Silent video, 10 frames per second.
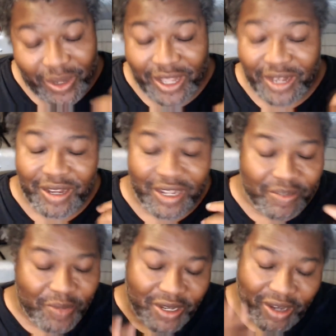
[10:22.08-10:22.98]
and it's
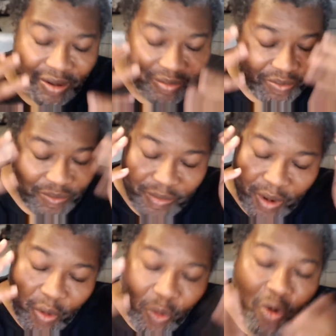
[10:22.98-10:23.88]
been a
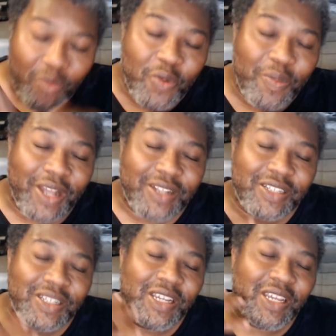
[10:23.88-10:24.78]
horrible
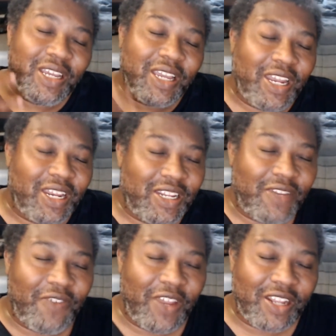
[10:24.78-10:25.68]
mess getting this
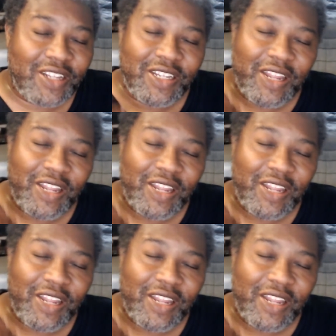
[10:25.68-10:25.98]
fixed.